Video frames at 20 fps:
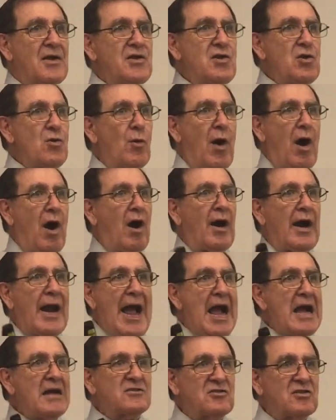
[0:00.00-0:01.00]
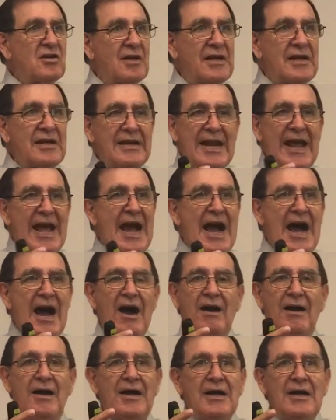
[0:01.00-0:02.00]
You are actually
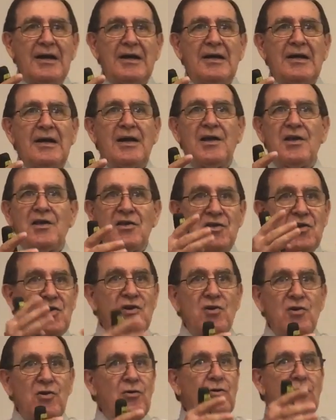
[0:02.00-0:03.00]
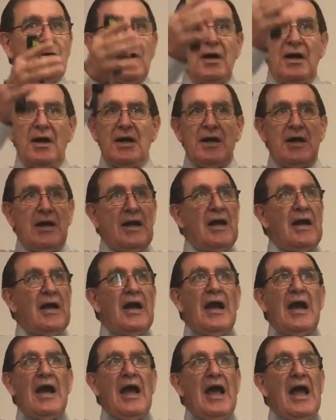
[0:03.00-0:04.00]
now you
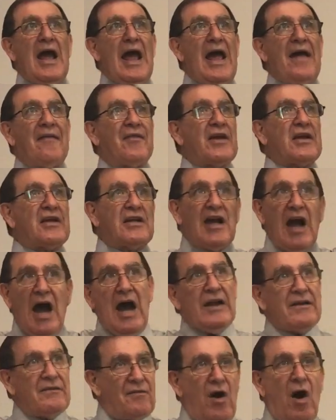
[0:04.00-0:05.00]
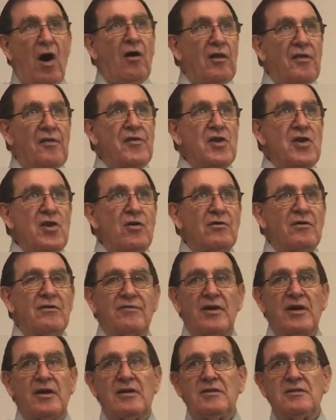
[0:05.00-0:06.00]
and the God of all of the
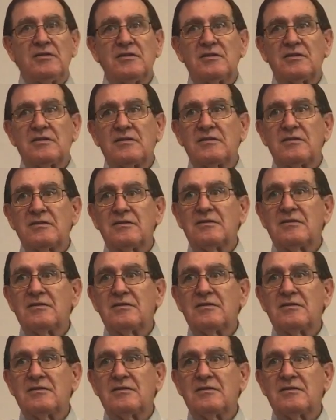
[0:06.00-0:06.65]
universe.